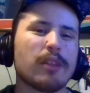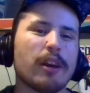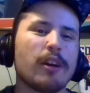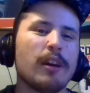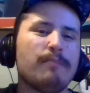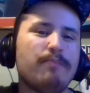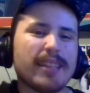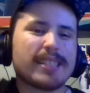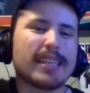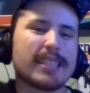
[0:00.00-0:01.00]
there.
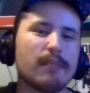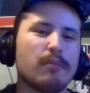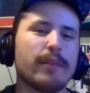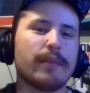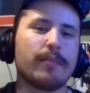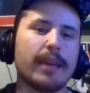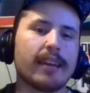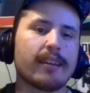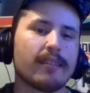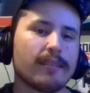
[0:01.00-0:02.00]
Best Godzilla movie ever
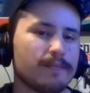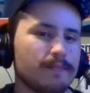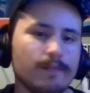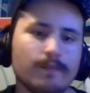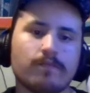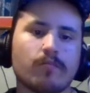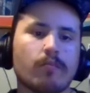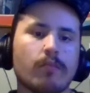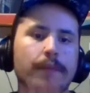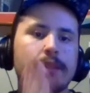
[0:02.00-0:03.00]
made.
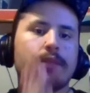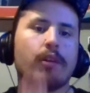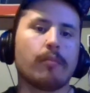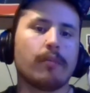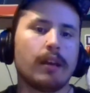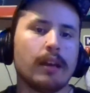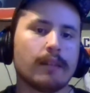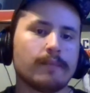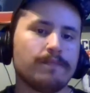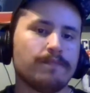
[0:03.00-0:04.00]
Love this film.
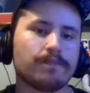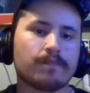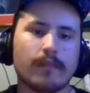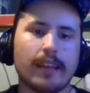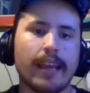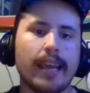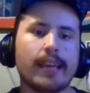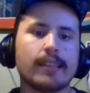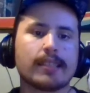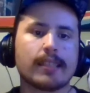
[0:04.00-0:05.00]

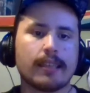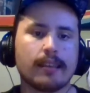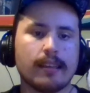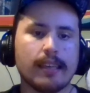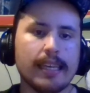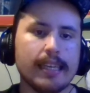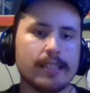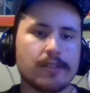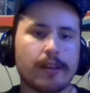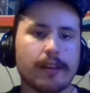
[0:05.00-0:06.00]
And
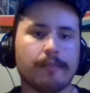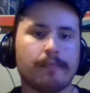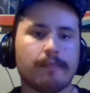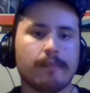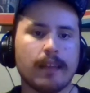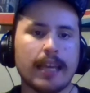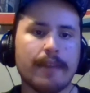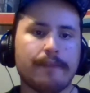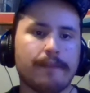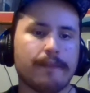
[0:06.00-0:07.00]
easily,
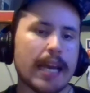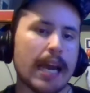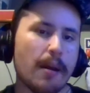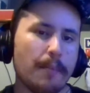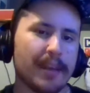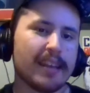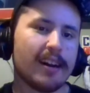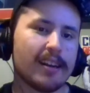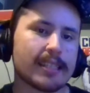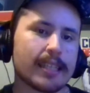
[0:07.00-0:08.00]
if I'm being
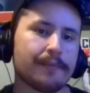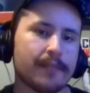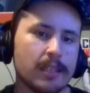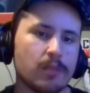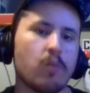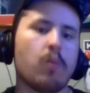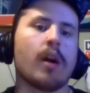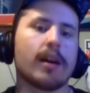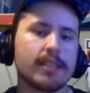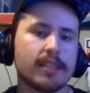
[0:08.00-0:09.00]
honest, if this
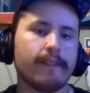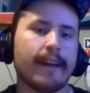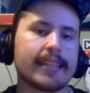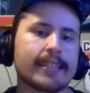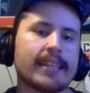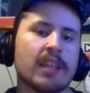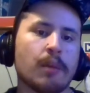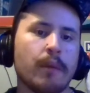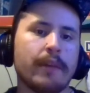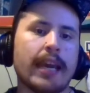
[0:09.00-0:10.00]
was the last
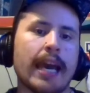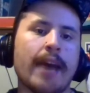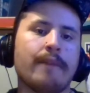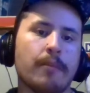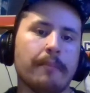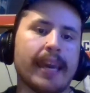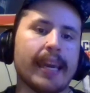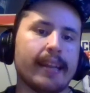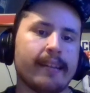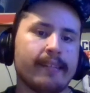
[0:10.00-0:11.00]
Godzilla movie ever made,